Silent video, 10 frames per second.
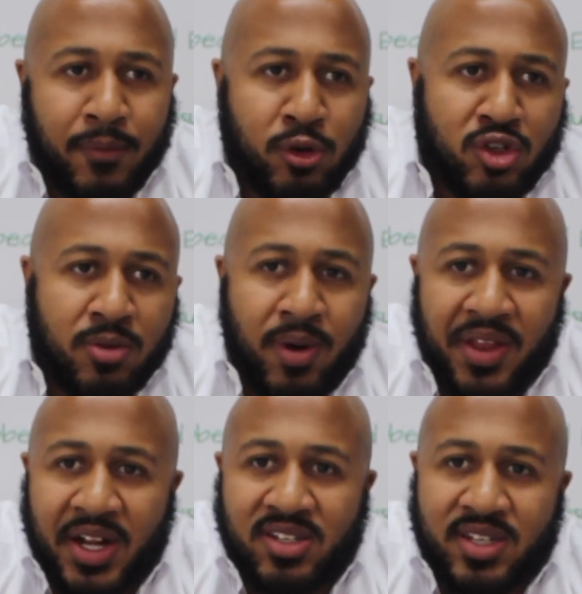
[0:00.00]
Usually by
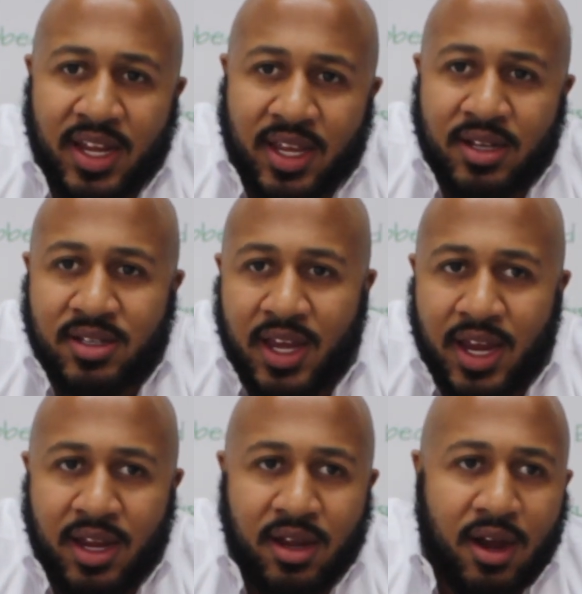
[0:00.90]
that second
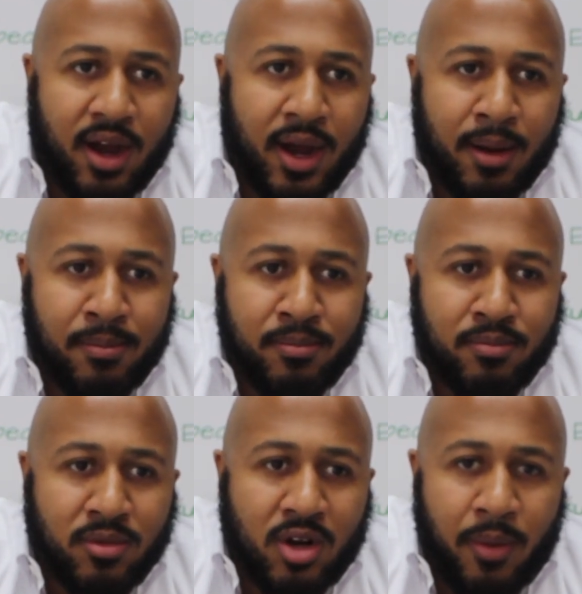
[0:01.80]
day,
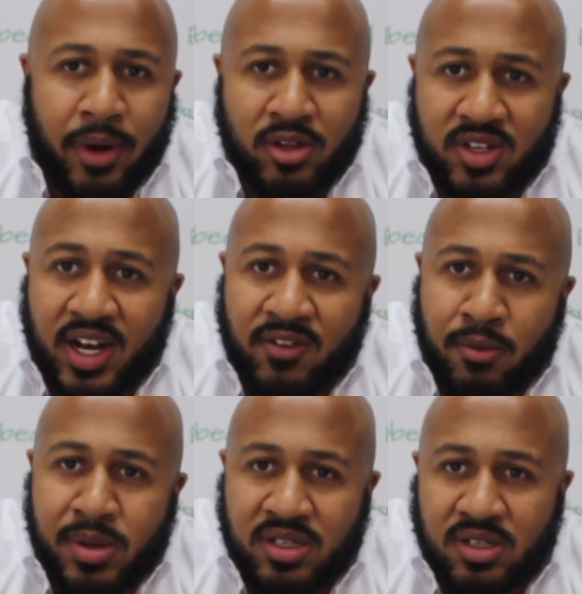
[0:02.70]
coming out to the end of a
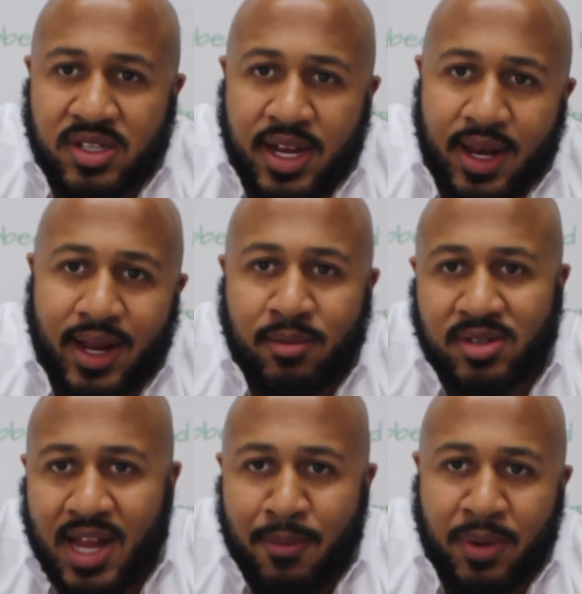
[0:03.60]
business day, like I'm
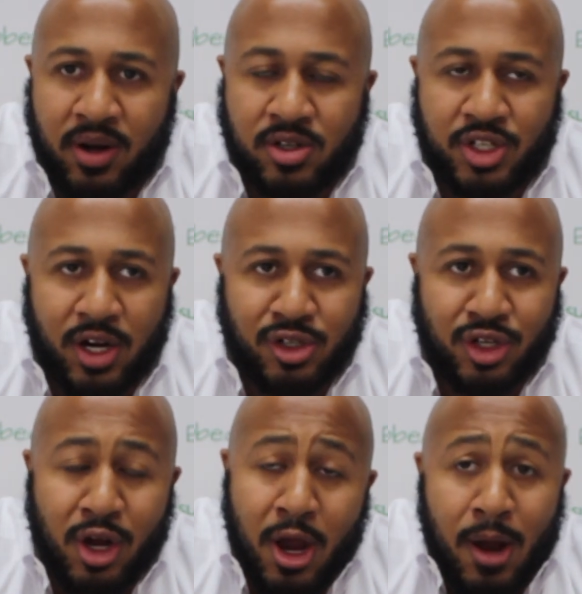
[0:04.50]
slapping on the charger.